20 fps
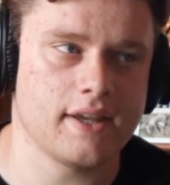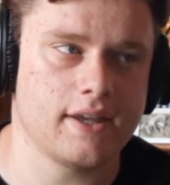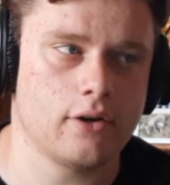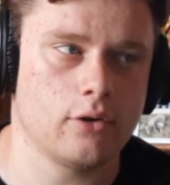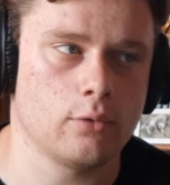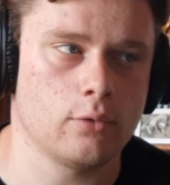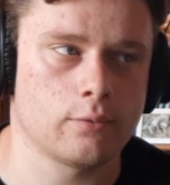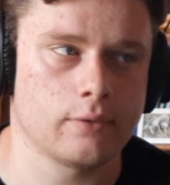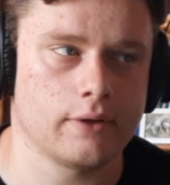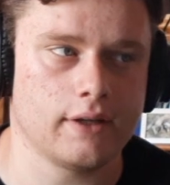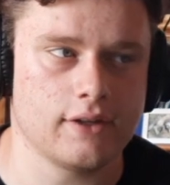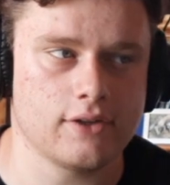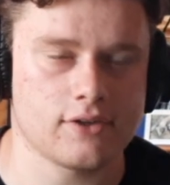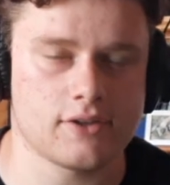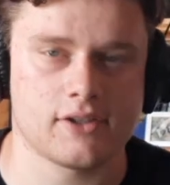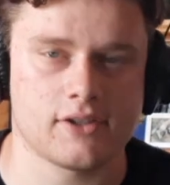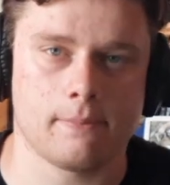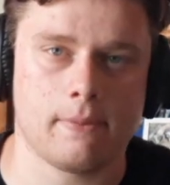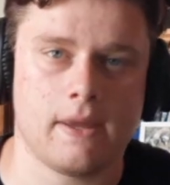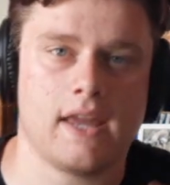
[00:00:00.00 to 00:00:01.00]
It'll really
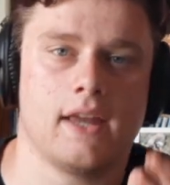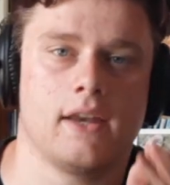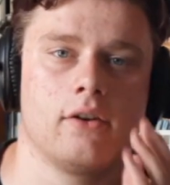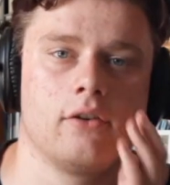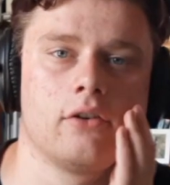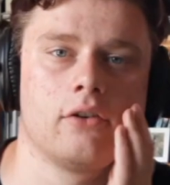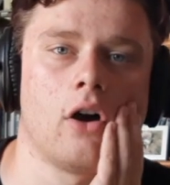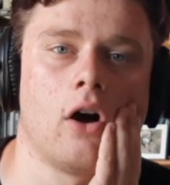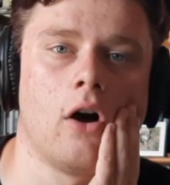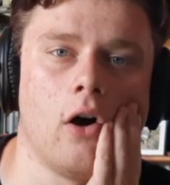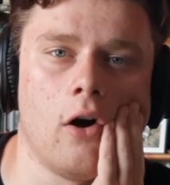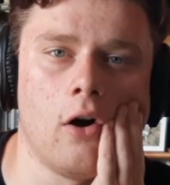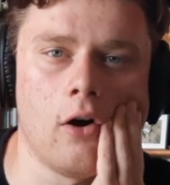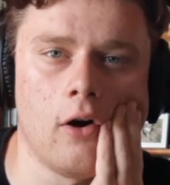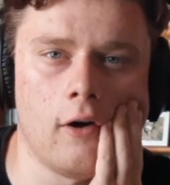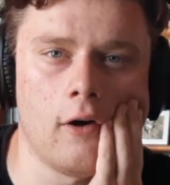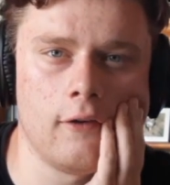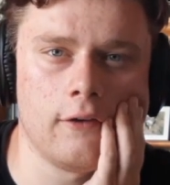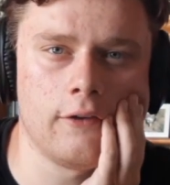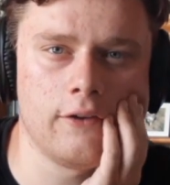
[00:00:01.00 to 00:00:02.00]
just depend
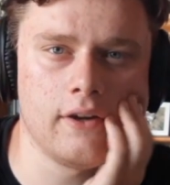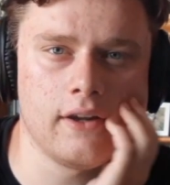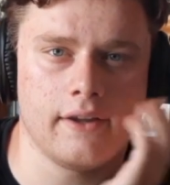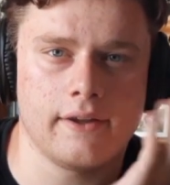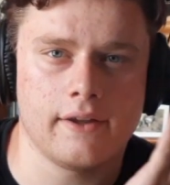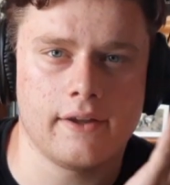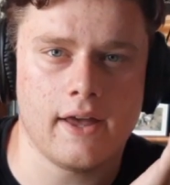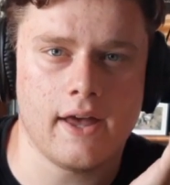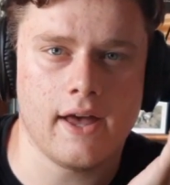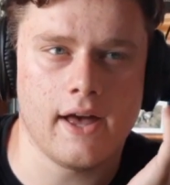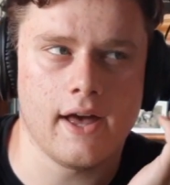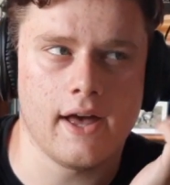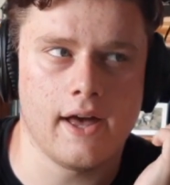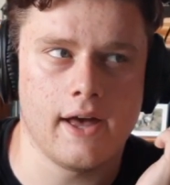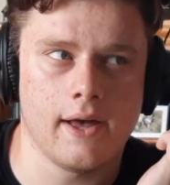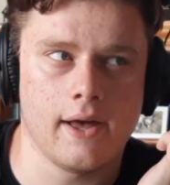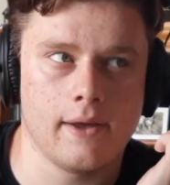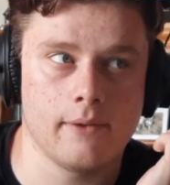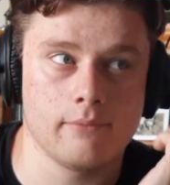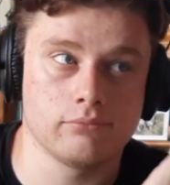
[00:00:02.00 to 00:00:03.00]
on
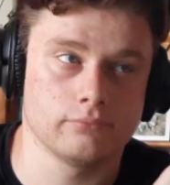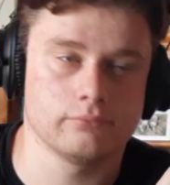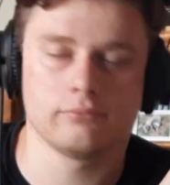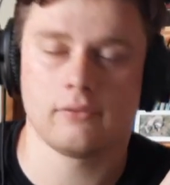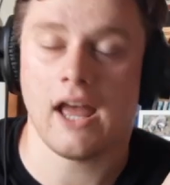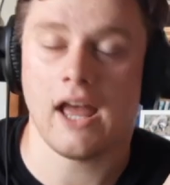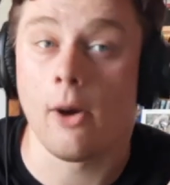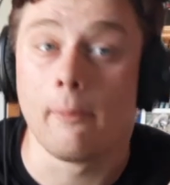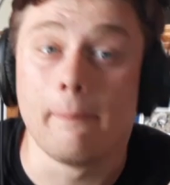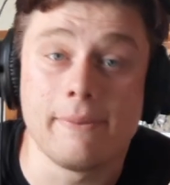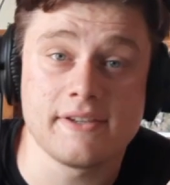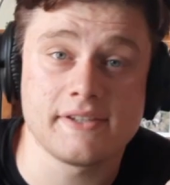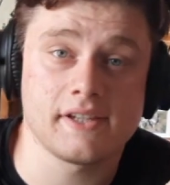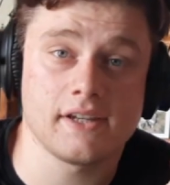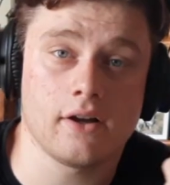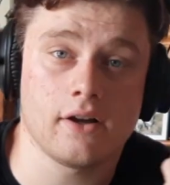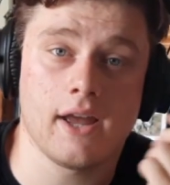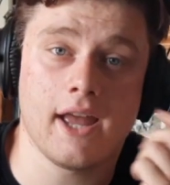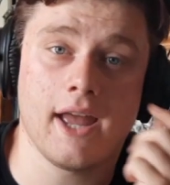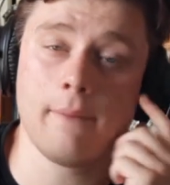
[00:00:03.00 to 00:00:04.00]
how
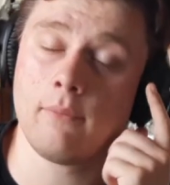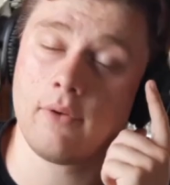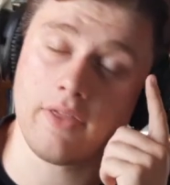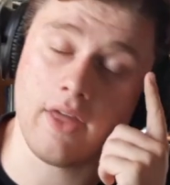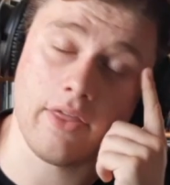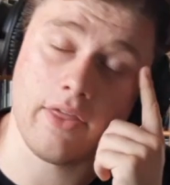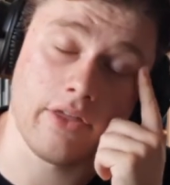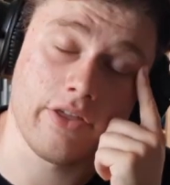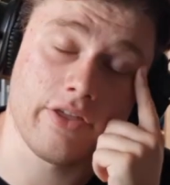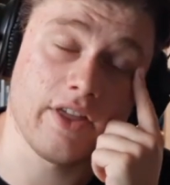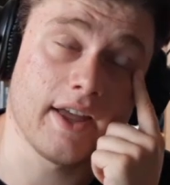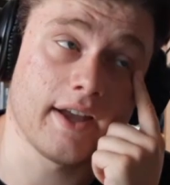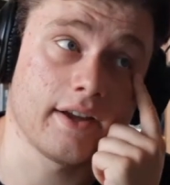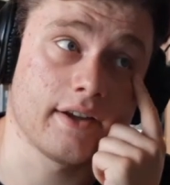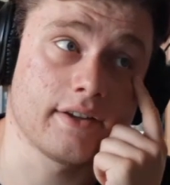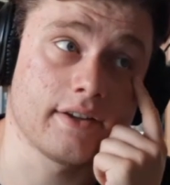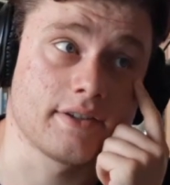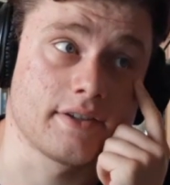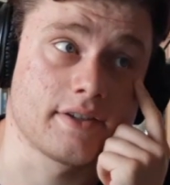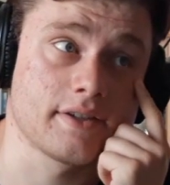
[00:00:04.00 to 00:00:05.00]
busy I am with other
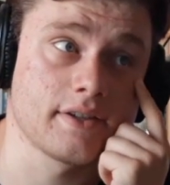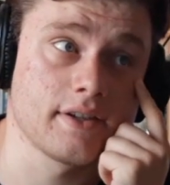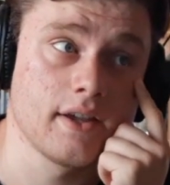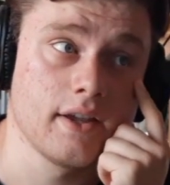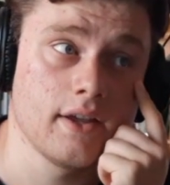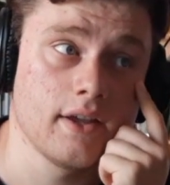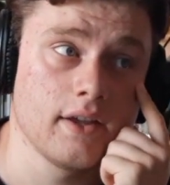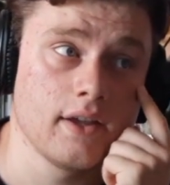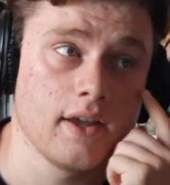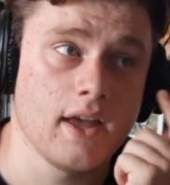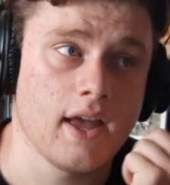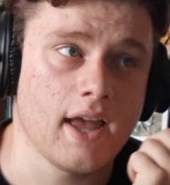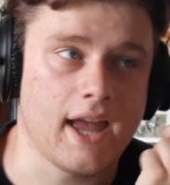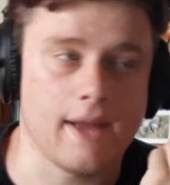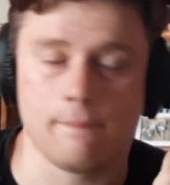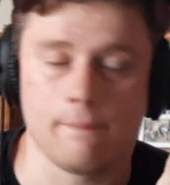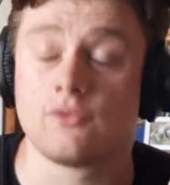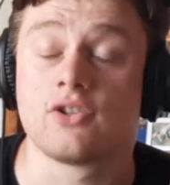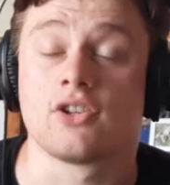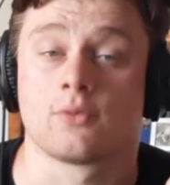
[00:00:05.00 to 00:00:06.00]
things
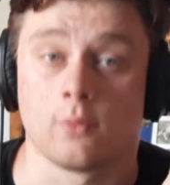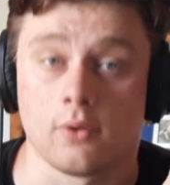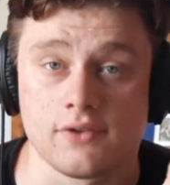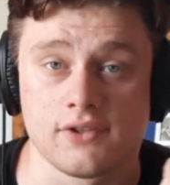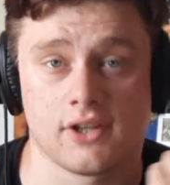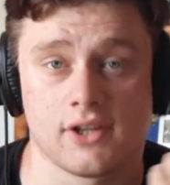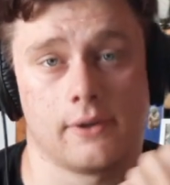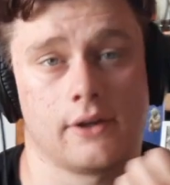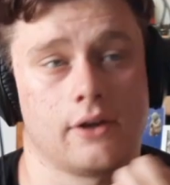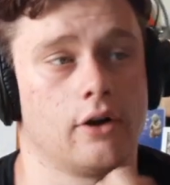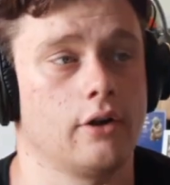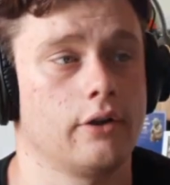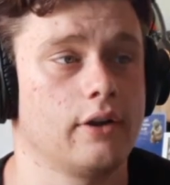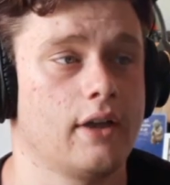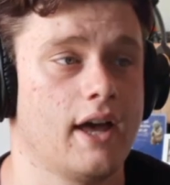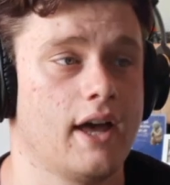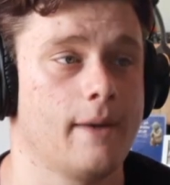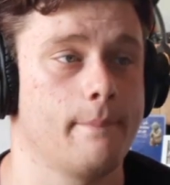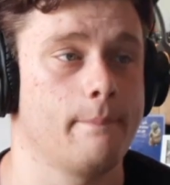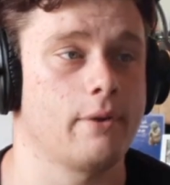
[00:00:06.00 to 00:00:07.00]
and just what's going
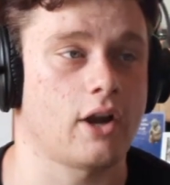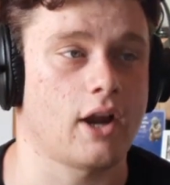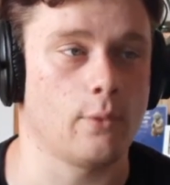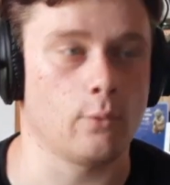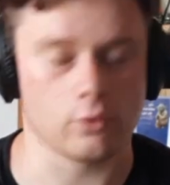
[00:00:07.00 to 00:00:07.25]
on. But I